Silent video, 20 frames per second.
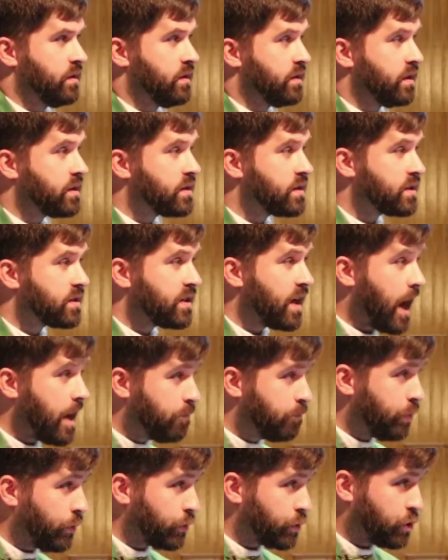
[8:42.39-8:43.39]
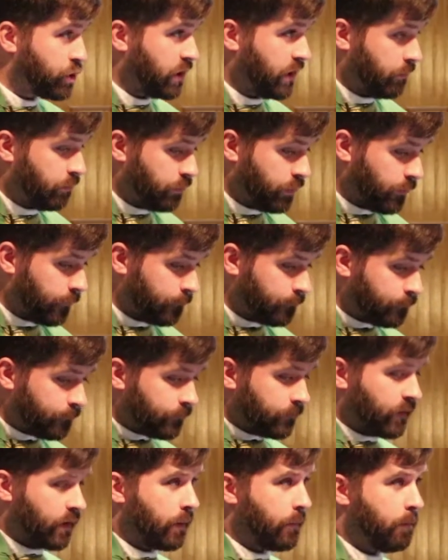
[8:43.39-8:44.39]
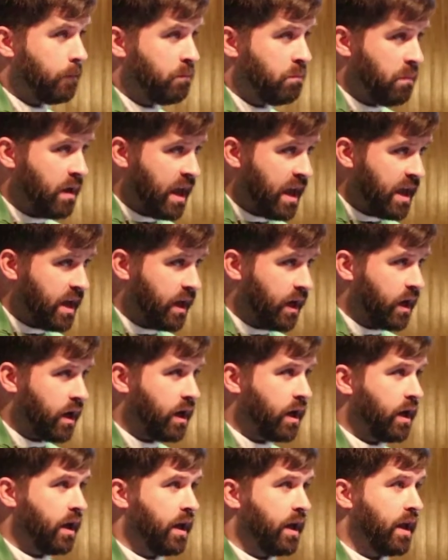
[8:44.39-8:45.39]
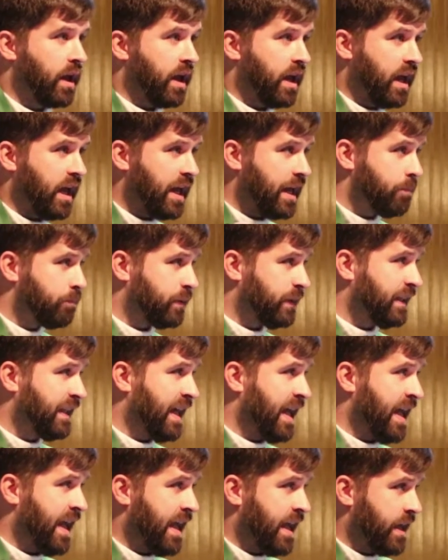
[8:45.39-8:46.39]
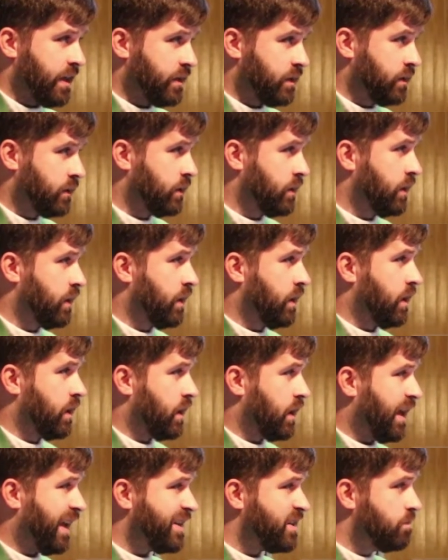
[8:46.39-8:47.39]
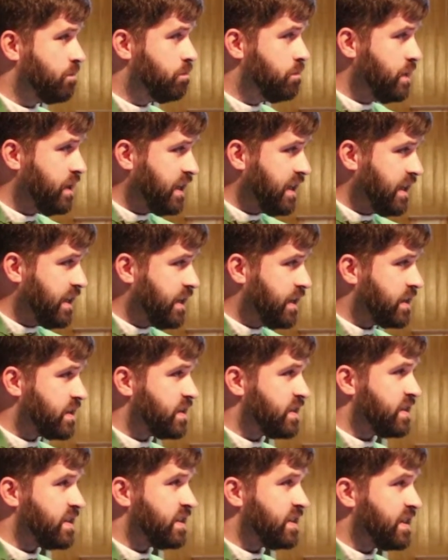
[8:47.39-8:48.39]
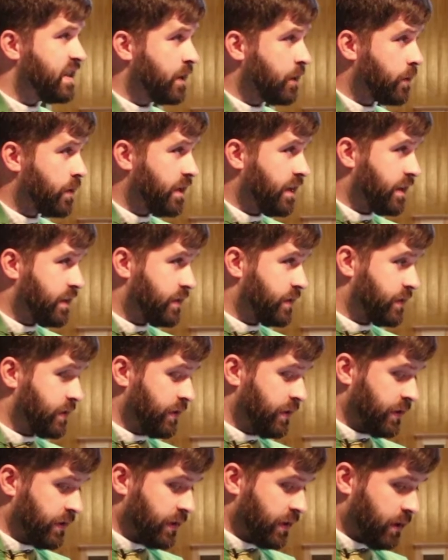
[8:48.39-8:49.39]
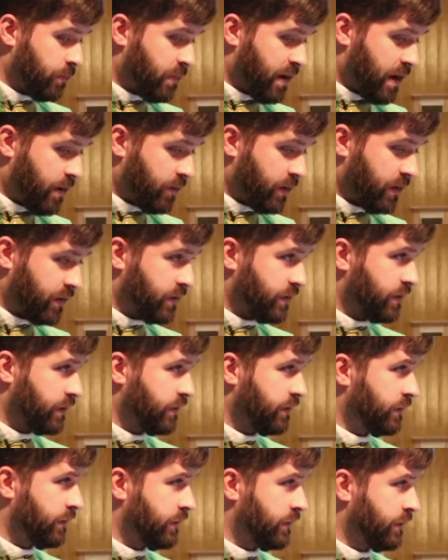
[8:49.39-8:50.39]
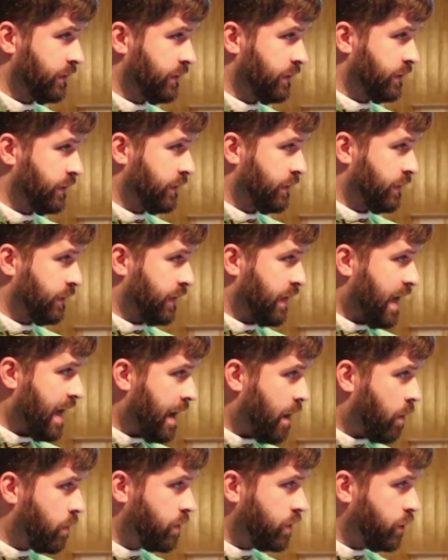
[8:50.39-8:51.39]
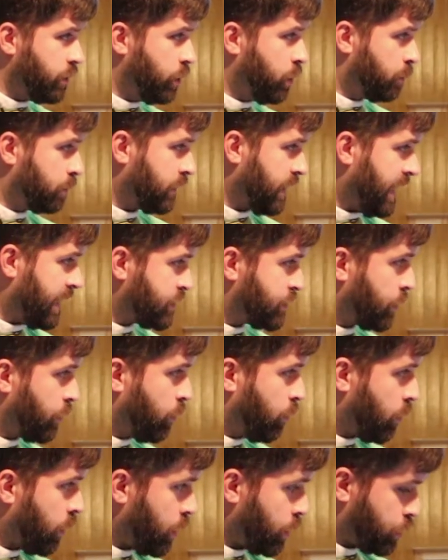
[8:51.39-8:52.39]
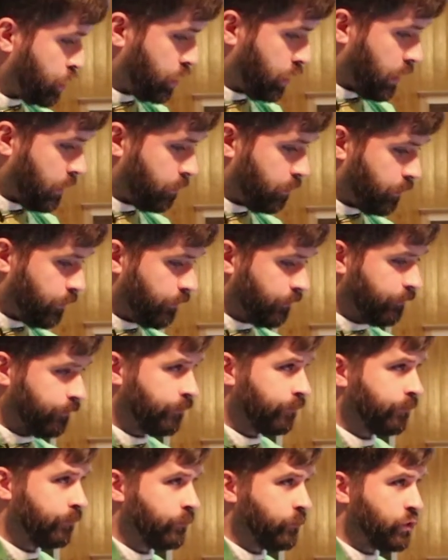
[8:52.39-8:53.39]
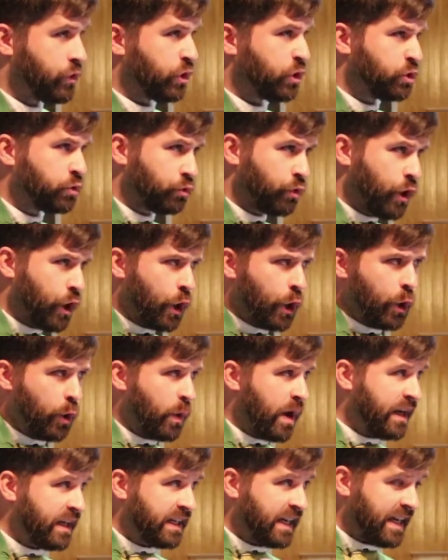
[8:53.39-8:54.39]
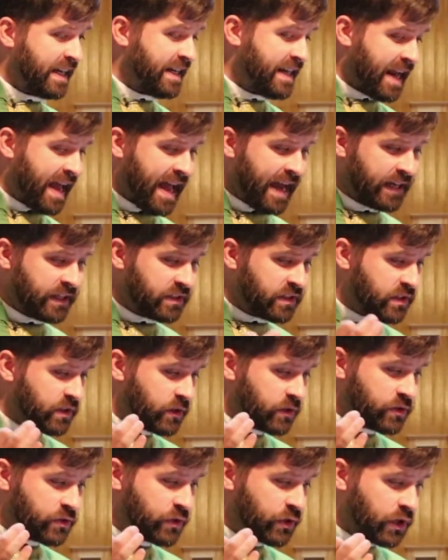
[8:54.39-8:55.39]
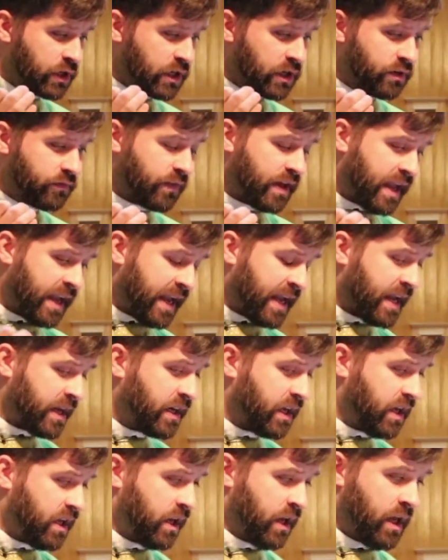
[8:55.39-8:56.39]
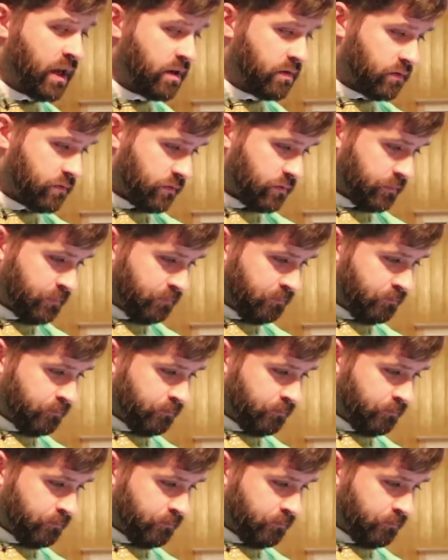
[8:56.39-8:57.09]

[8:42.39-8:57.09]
Discipleship. Make a plan and be serious about it. How do you plan to worship, to grow and connect, to serve and give?